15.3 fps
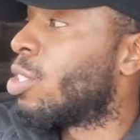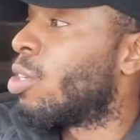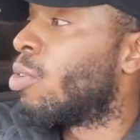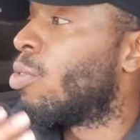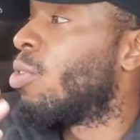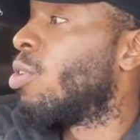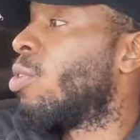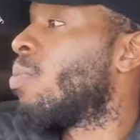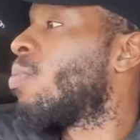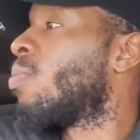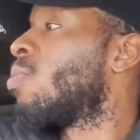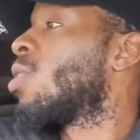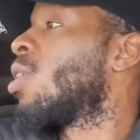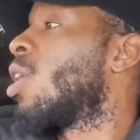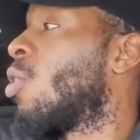So,
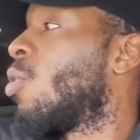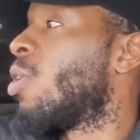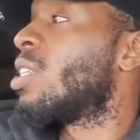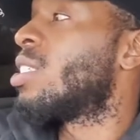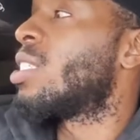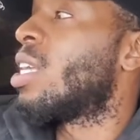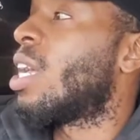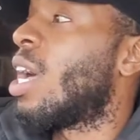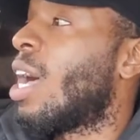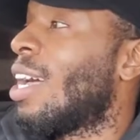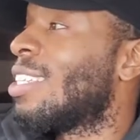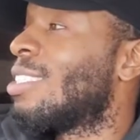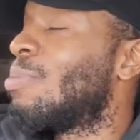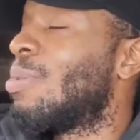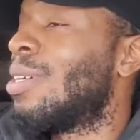Grays Lake
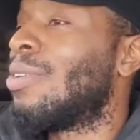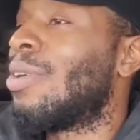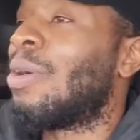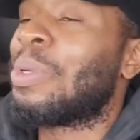Hospital,